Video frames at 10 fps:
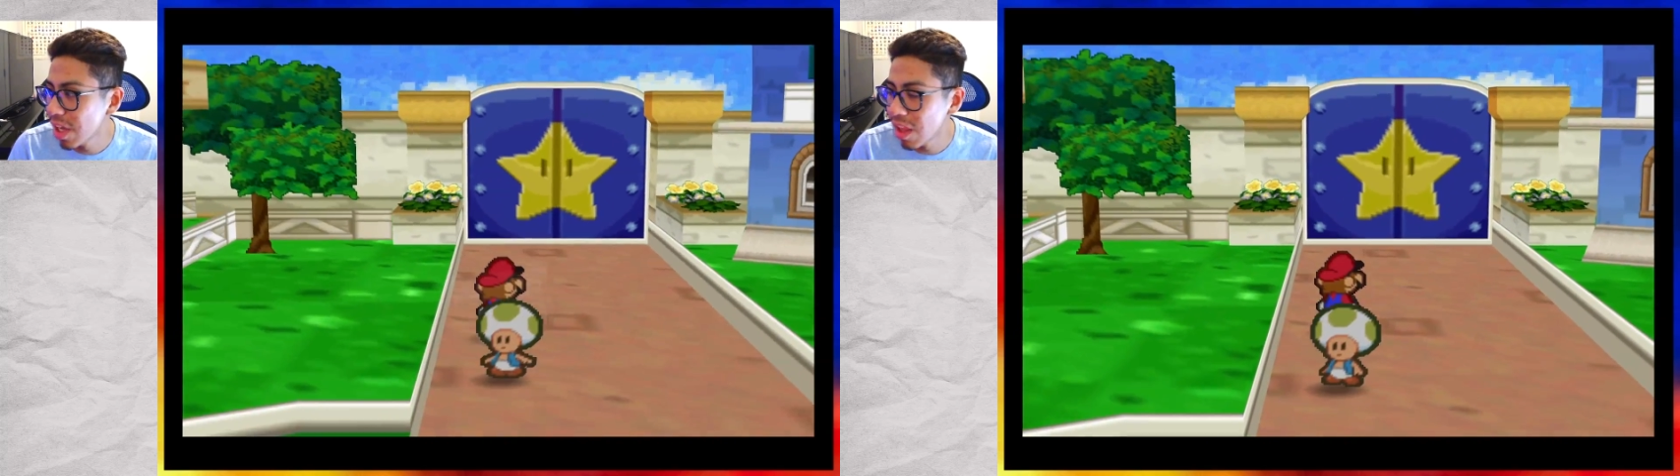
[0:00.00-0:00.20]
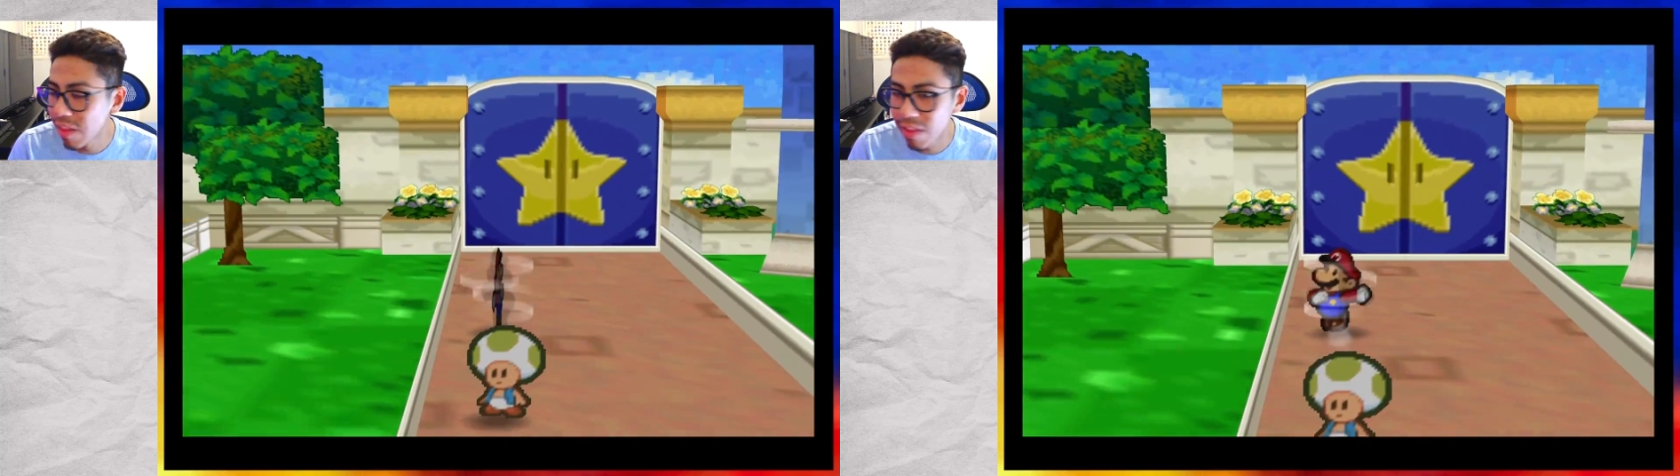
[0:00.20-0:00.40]

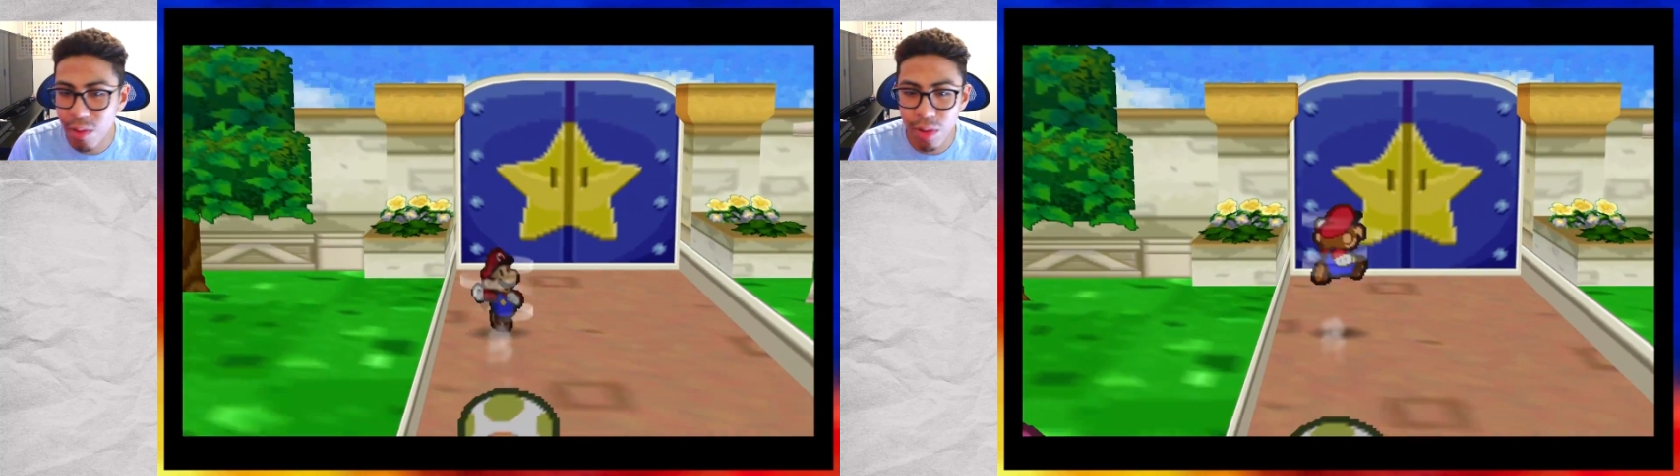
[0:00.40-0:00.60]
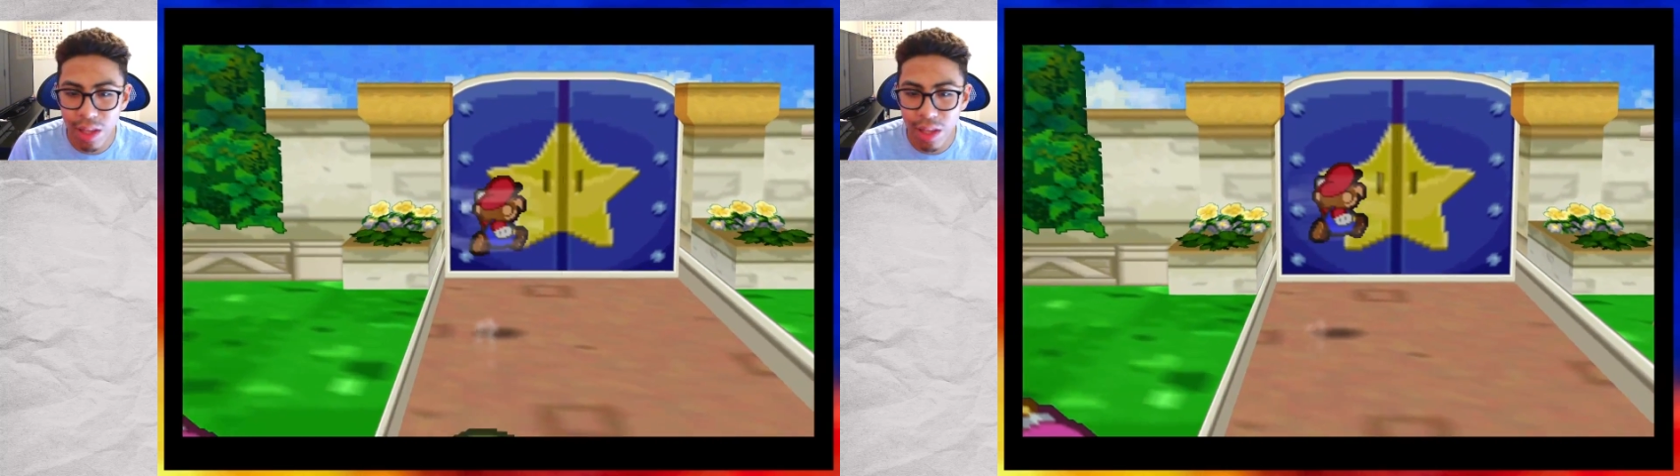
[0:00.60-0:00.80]
and see
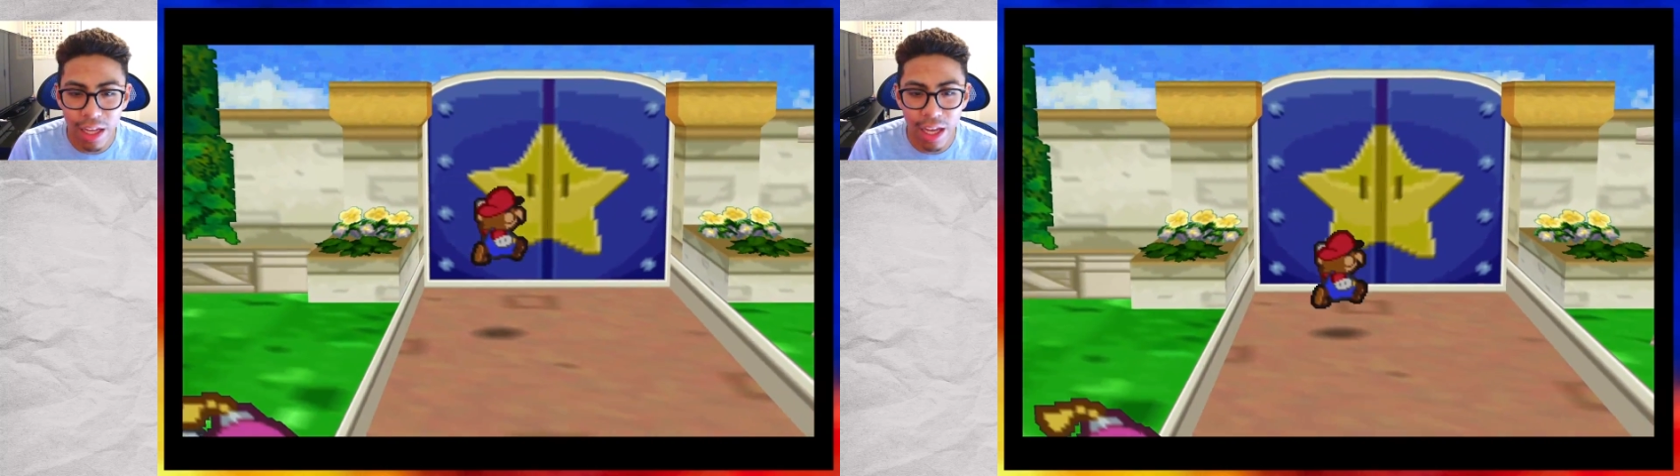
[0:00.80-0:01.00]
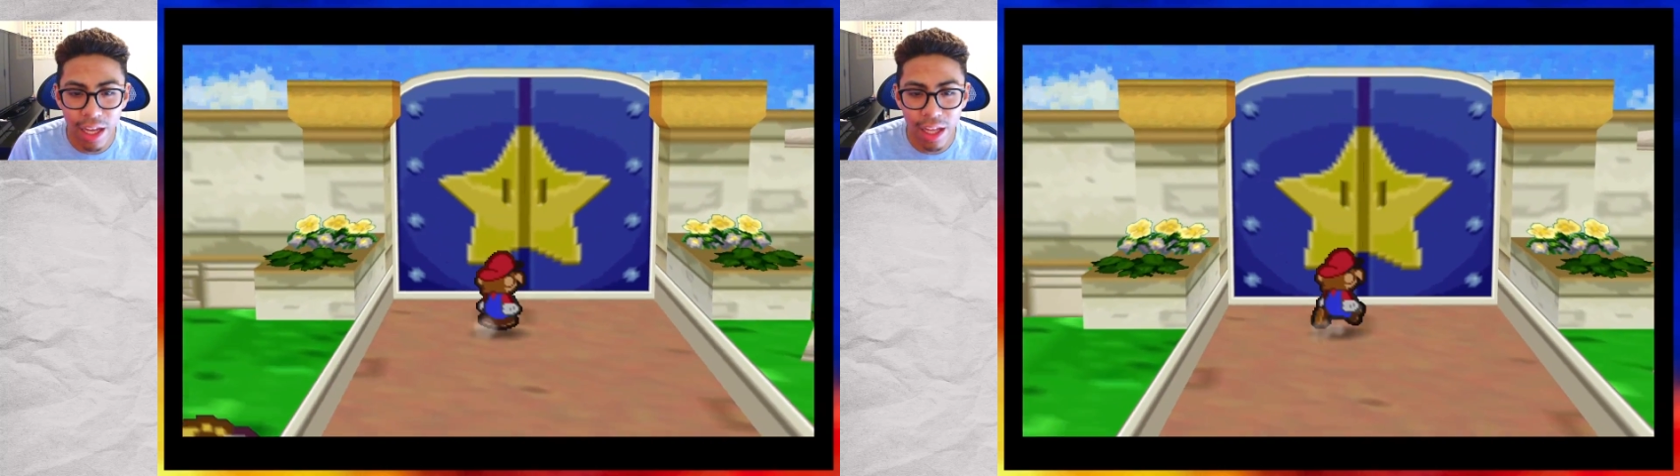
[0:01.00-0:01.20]
what that
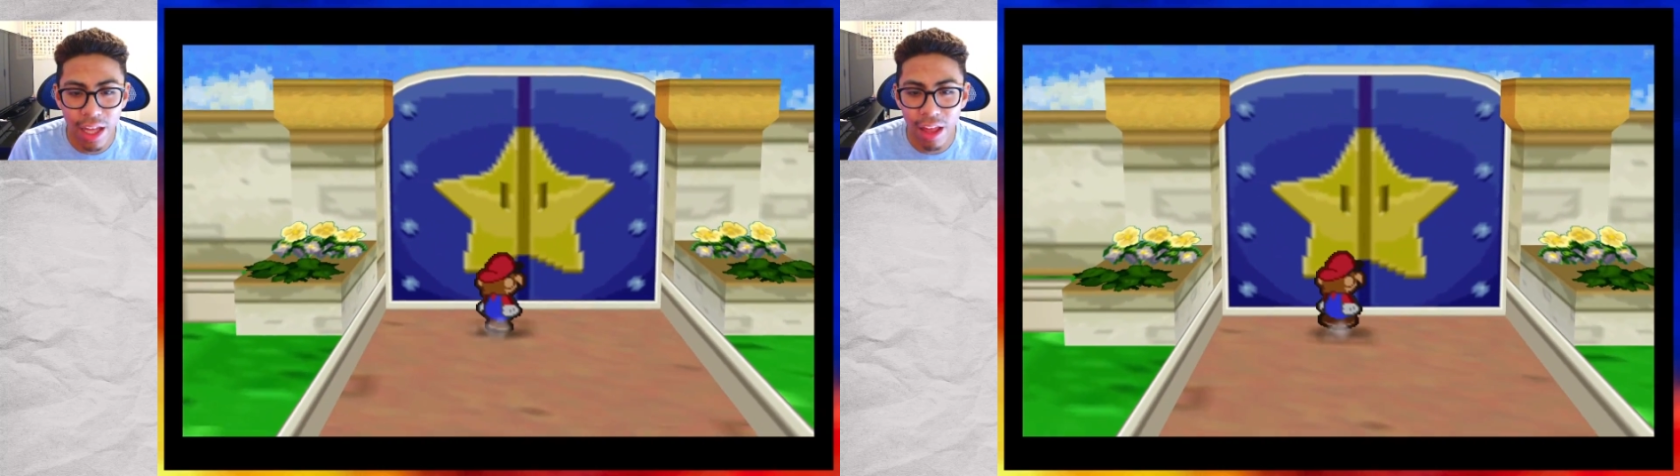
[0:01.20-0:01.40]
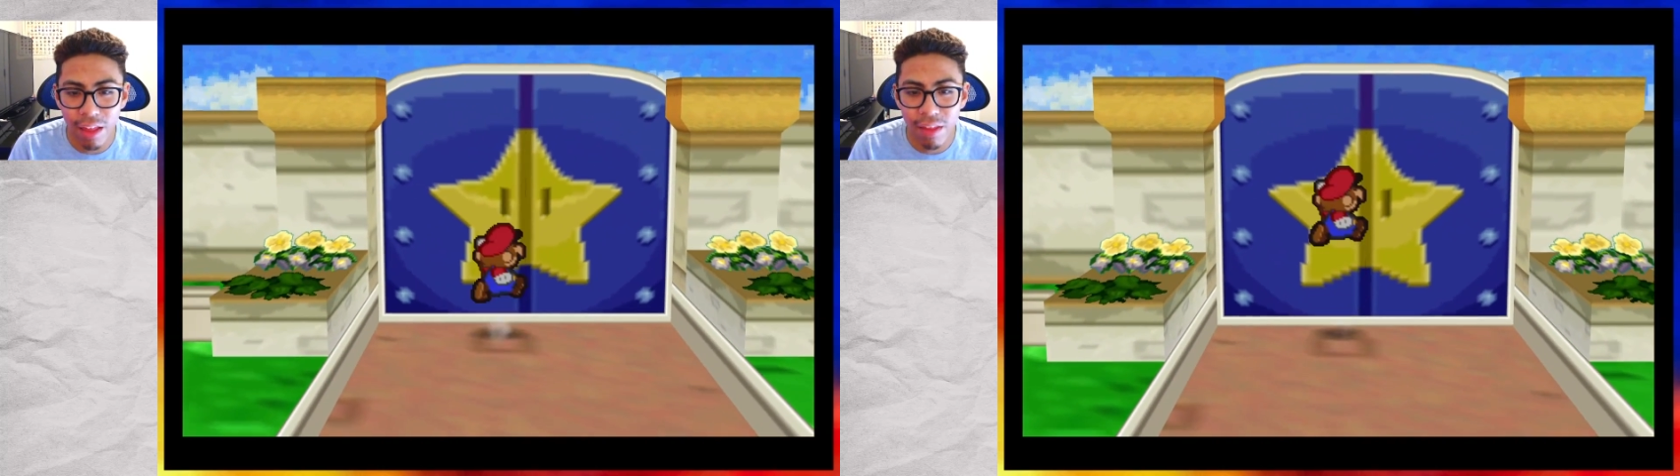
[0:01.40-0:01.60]
guy
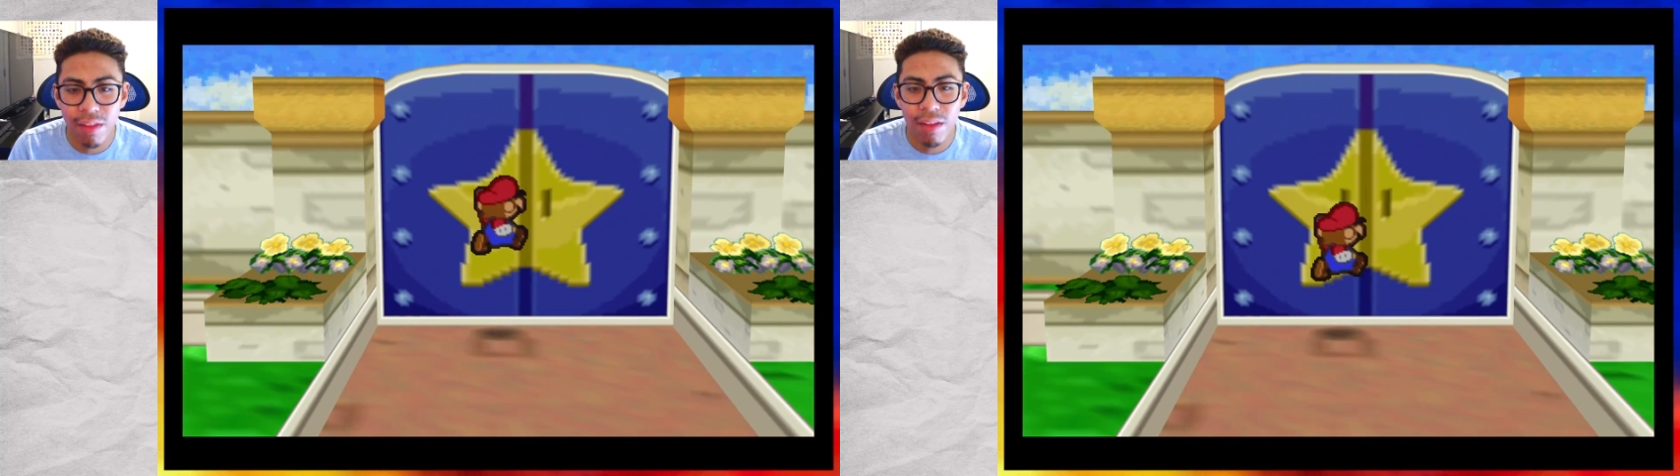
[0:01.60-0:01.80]
has